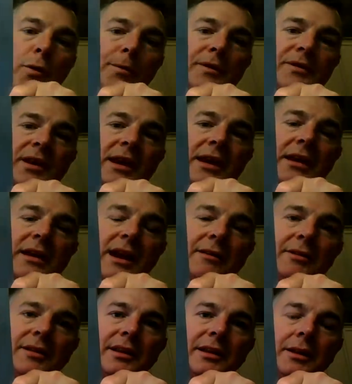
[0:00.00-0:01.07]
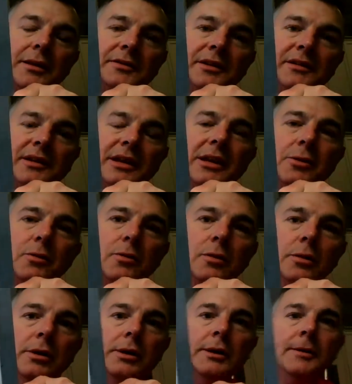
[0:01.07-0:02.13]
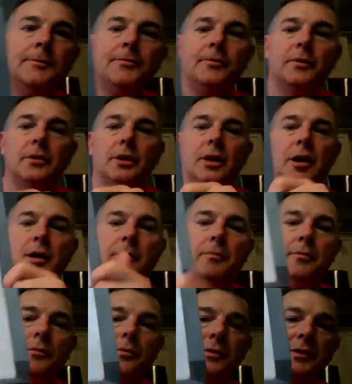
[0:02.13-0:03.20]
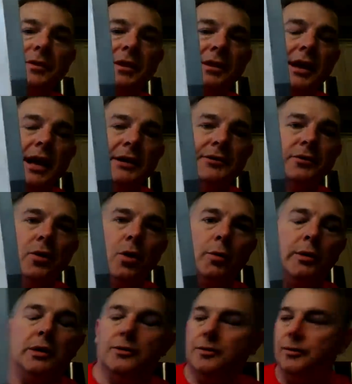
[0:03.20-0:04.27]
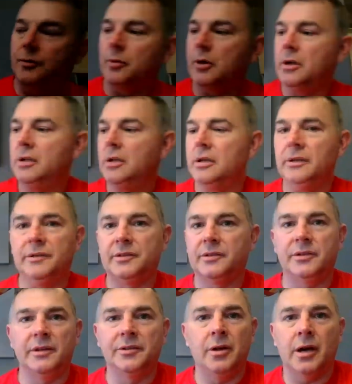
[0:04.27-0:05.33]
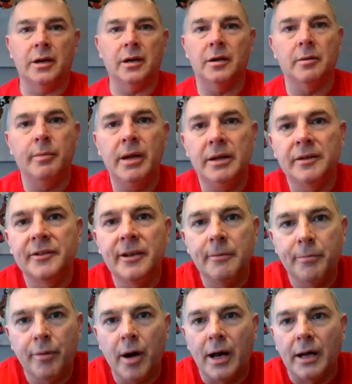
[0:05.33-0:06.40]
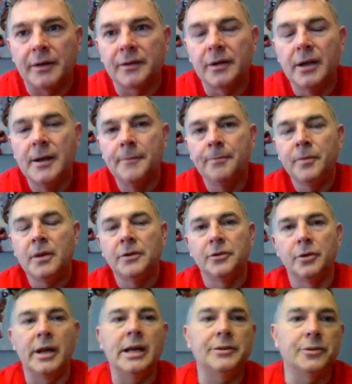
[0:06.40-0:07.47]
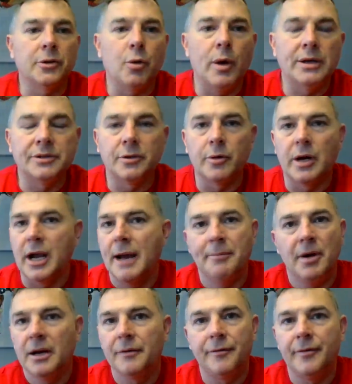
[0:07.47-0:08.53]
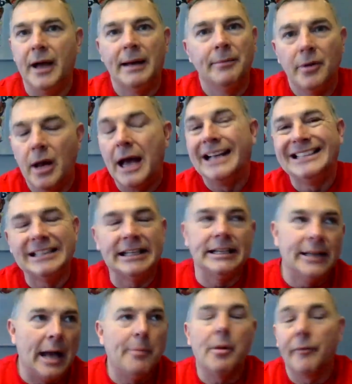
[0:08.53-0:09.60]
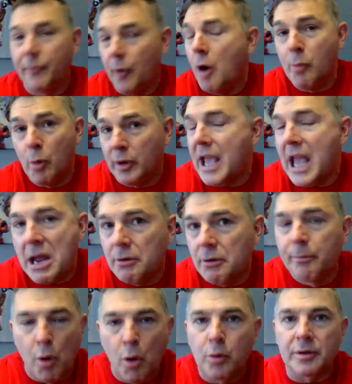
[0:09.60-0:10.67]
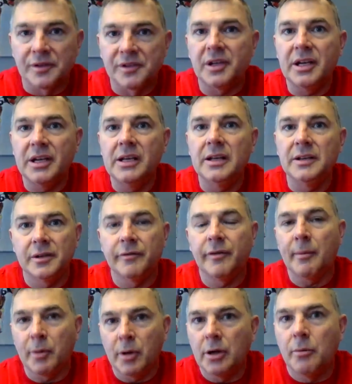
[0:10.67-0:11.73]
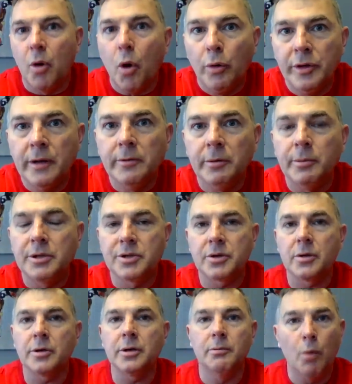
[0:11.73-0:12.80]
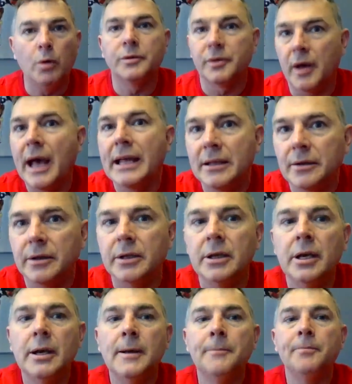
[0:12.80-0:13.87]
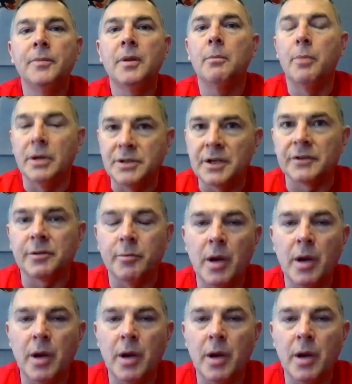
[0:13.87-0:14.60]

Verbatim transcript: percent, and everything else is equal, um, the thing that has a lower interest rate is is not going to command the same price. So to answer your question, Greg, I'm not a I'm not, I'm a, I'm okay with broker CDs if I'm going to hold them to maturity, most likely. But just